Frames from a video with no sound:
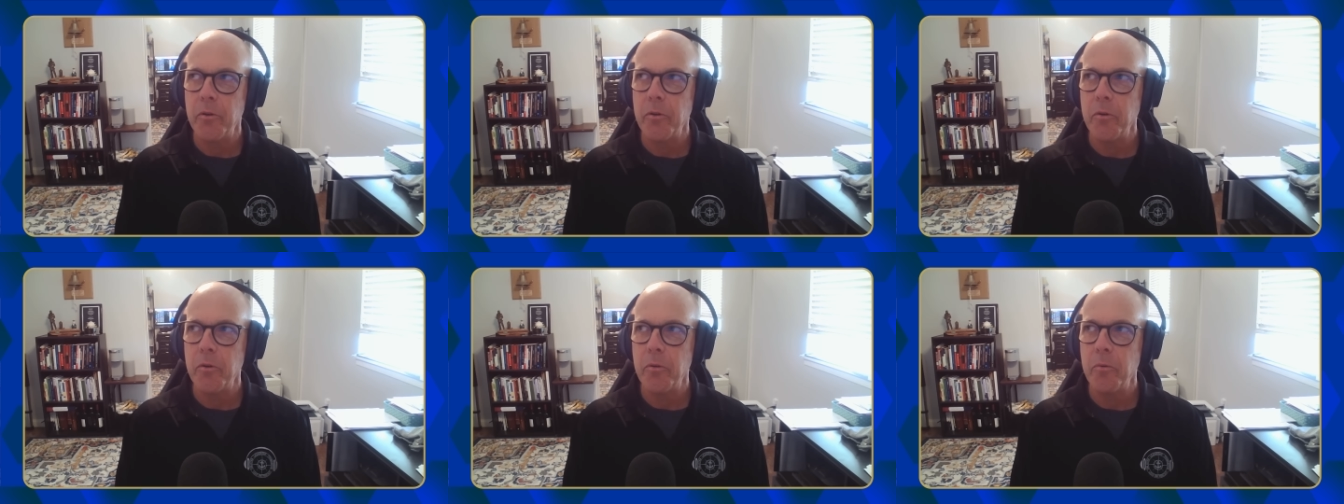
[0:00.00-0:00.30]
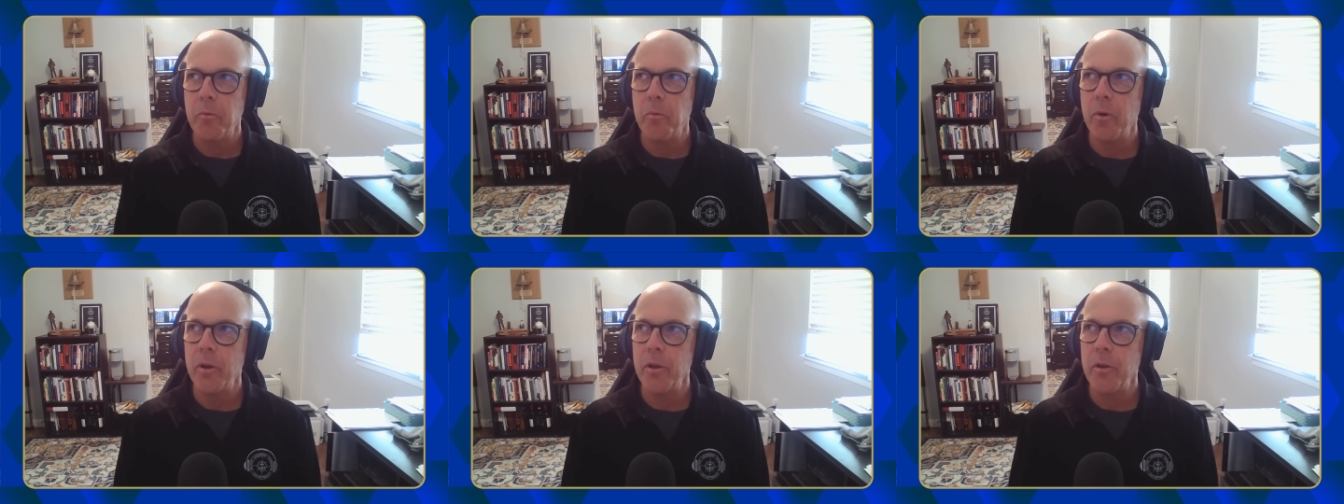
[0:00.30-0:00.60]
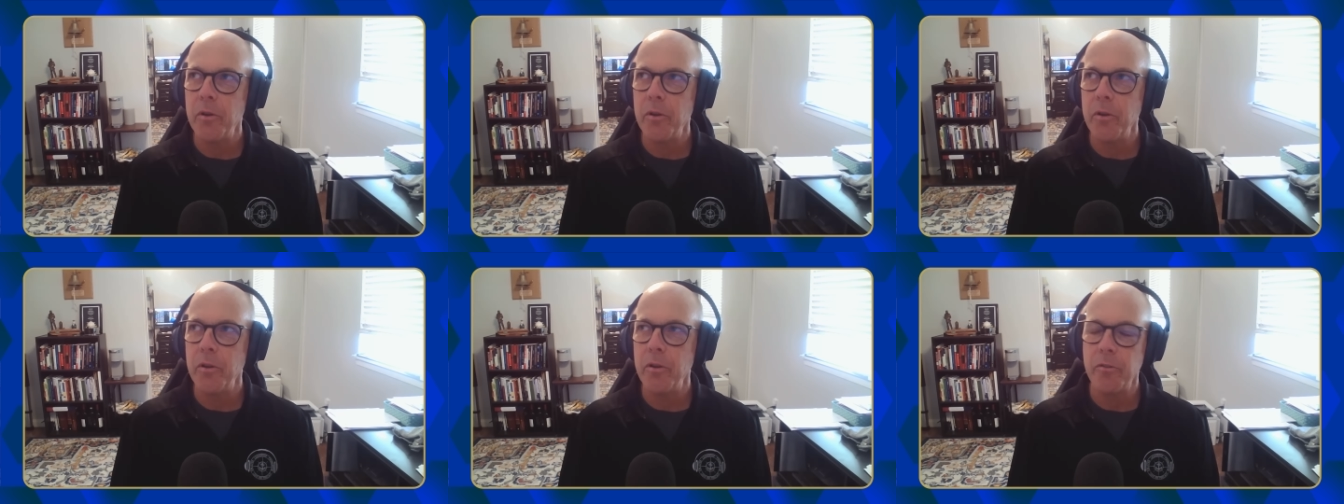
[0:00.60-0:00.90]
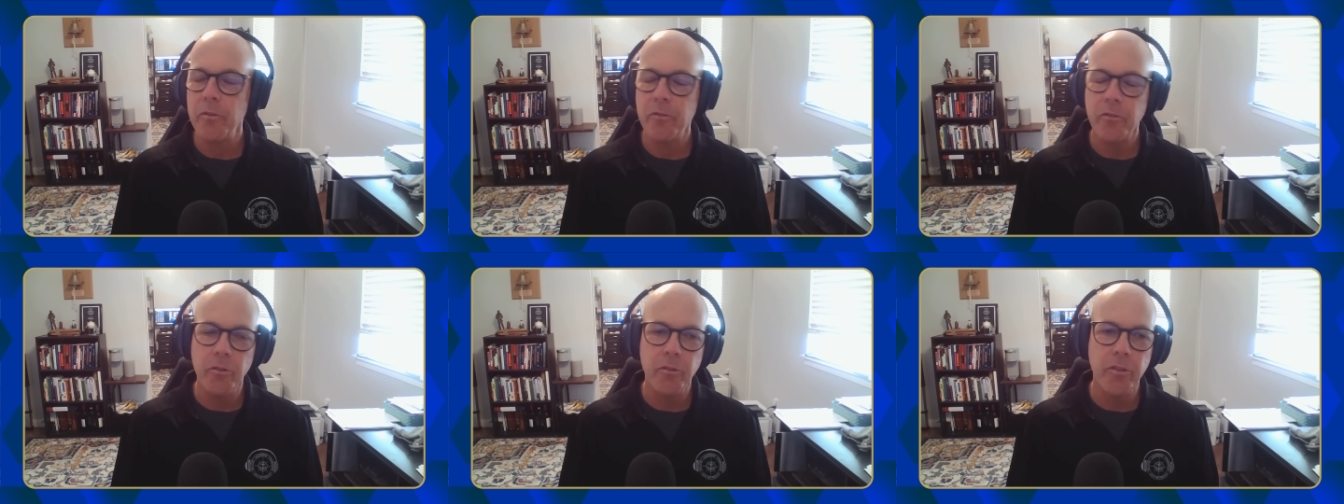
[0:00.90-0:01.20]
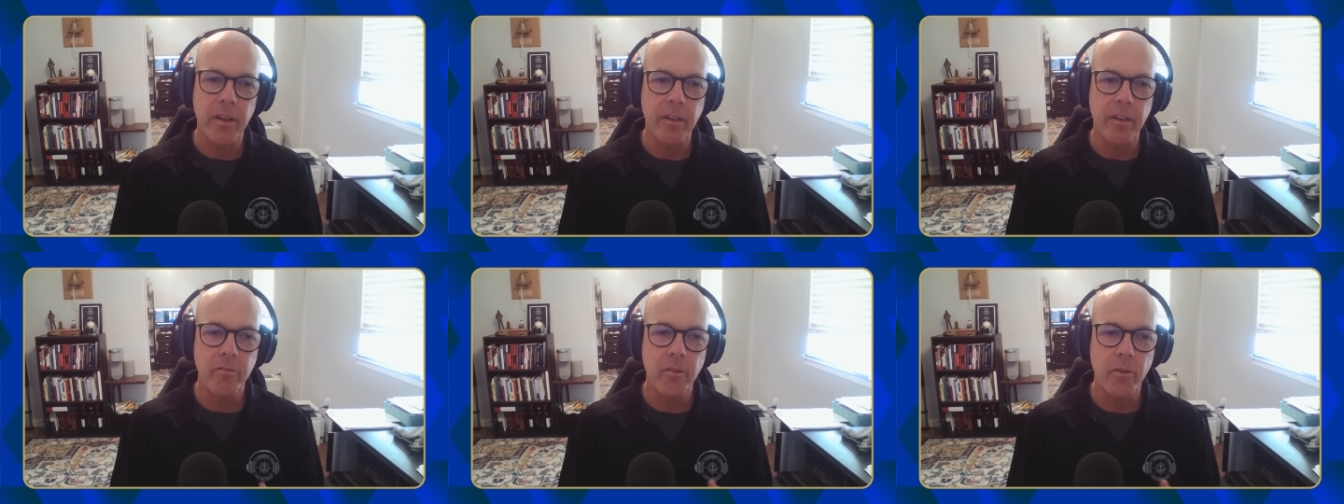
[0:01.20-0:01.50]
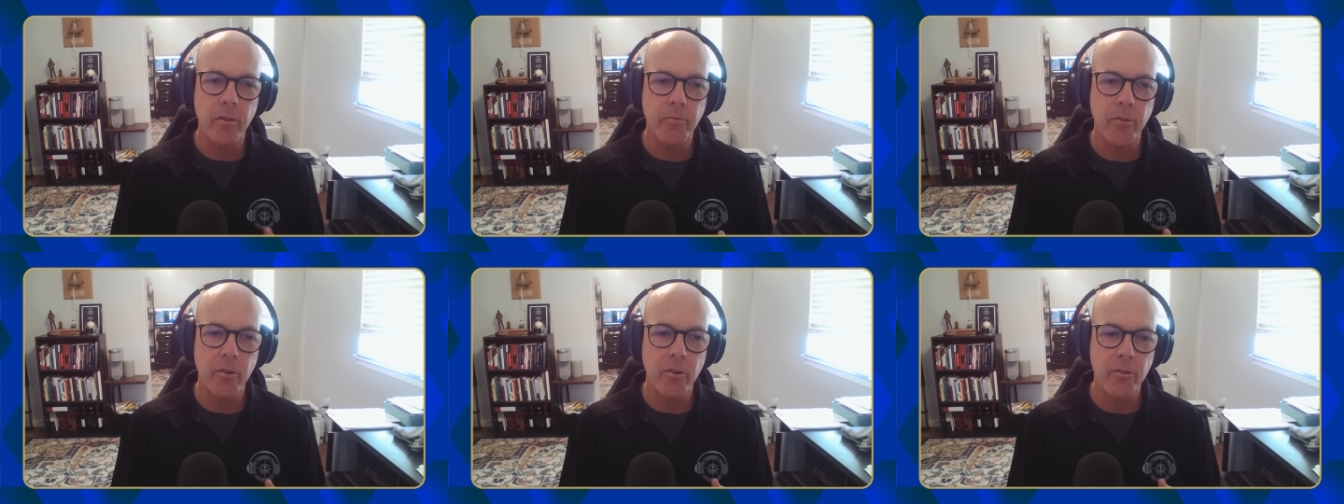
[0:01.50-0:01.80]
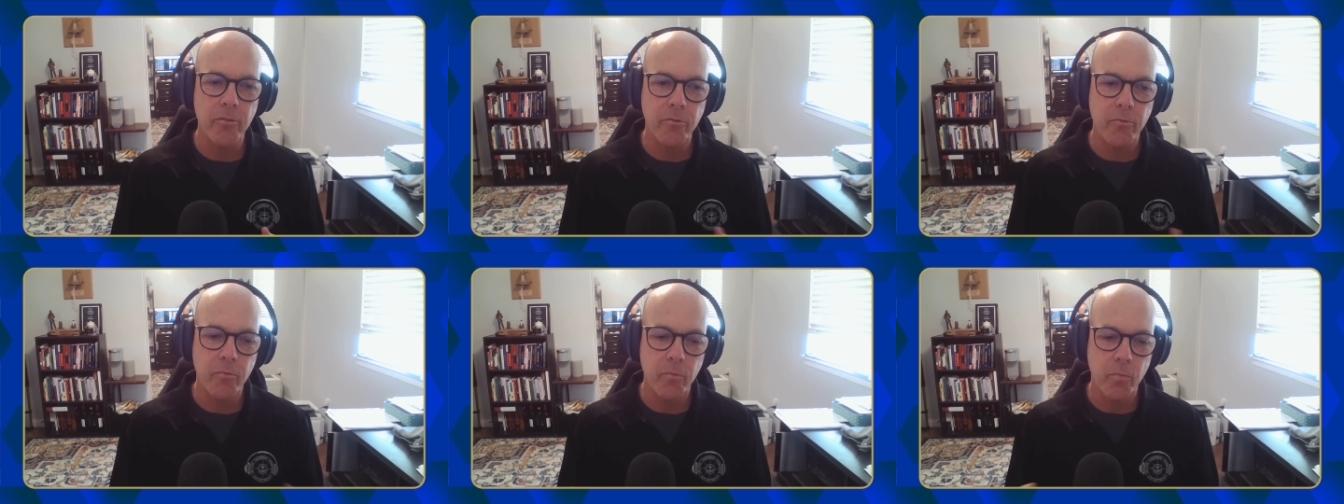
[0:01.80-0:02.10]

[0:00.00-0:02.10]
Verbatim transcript: two things. So first,